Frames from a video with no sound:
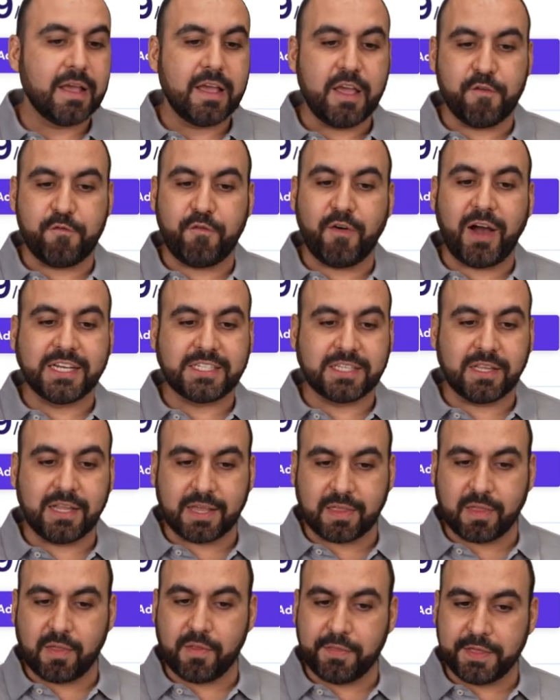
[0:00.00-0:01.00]
If I
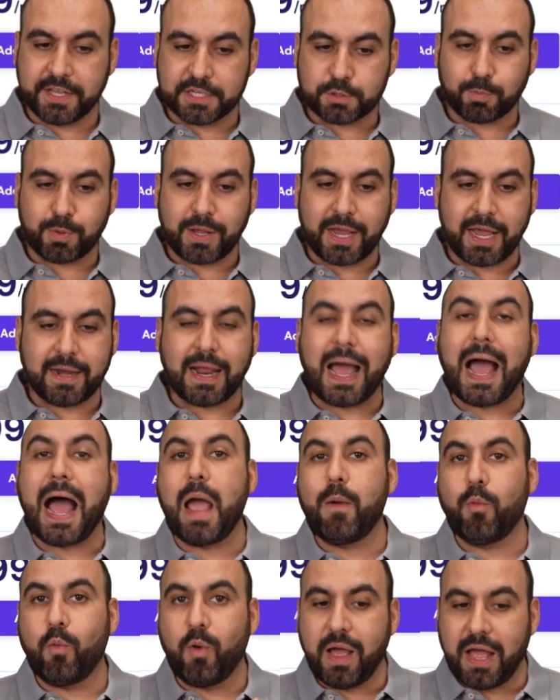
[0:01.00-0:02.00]
select this plan,
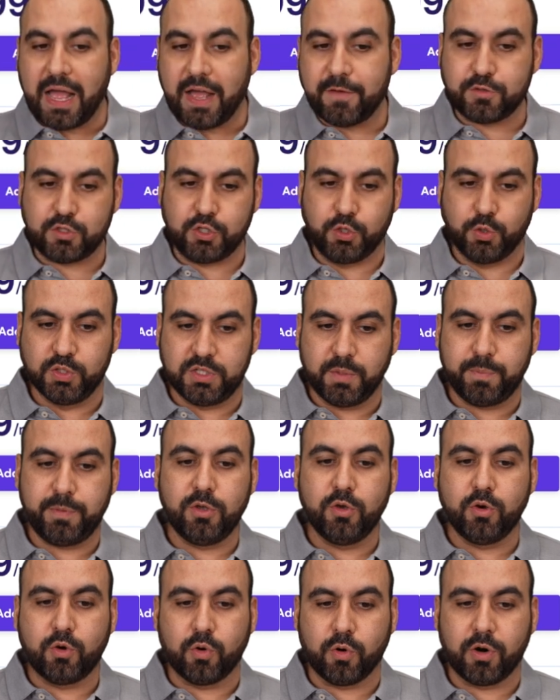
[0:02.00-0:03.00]
I will have two C P
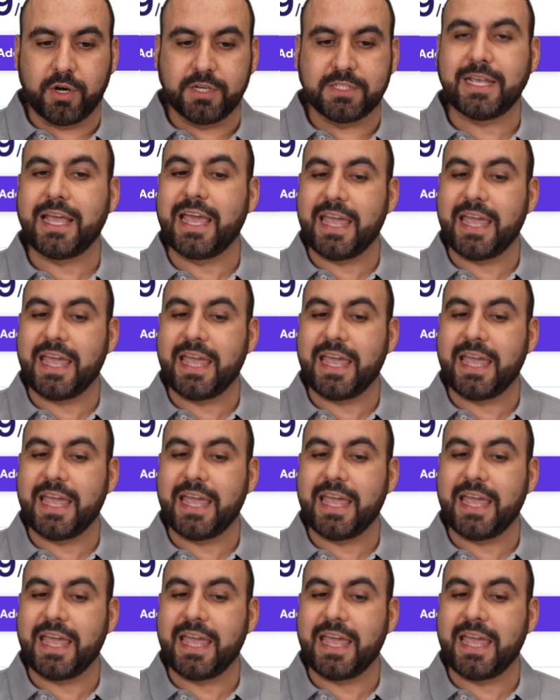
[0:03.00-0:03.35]
U cores,